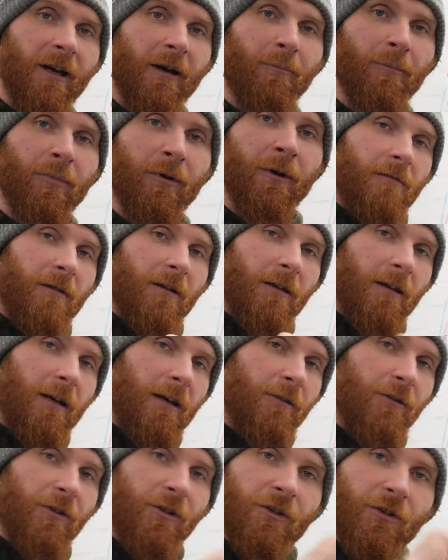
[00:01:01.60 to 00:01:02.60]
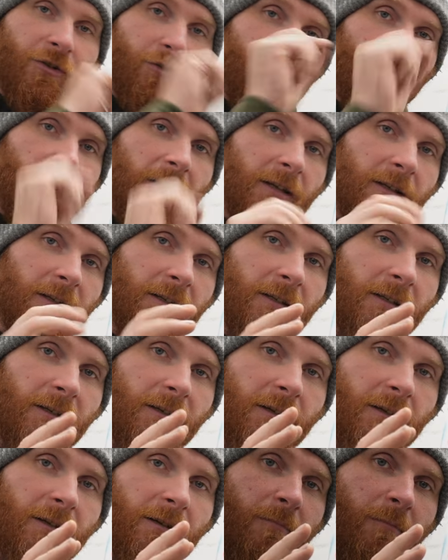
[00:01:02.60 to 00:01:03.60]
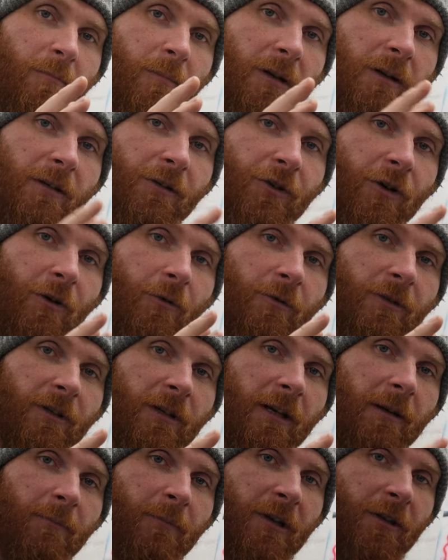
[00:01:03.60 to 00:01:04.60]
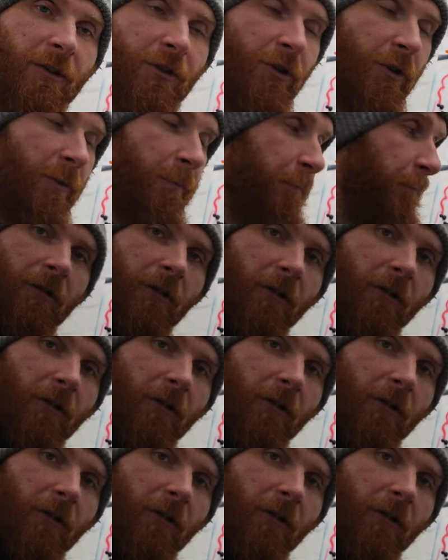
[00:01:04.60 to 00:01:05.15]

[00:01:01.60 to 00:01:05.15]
up, and then just traced my chosen image.